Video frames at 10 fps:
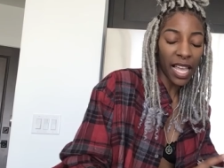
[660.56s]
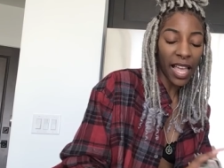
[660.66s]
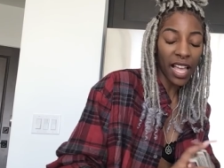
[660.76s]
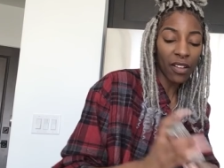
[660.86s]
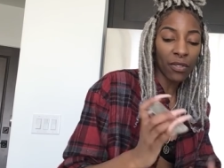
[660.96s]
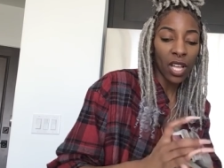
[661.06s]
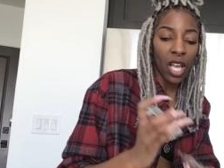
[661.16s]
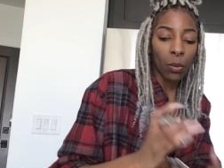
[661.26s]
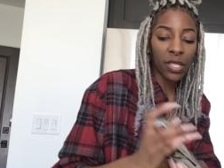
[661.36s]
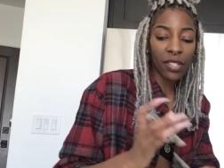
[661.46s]
have,
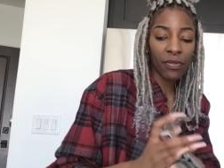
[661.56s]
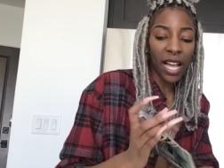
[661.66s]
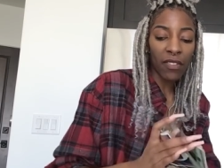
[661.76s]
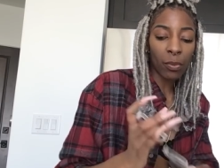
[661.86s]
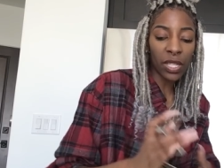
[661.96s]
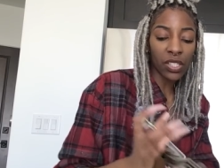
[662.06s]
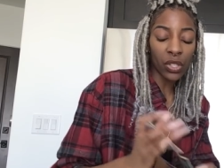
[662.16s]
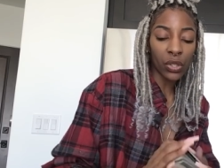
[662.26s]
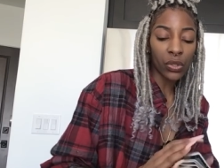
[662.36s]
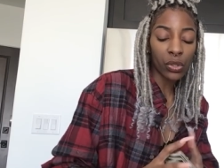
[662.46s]
what's the five of
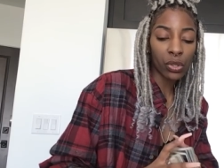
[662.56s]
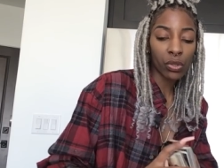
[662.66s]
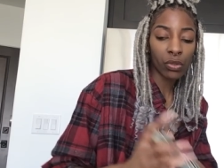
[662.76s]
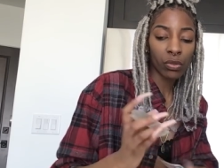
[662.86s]
pentacles?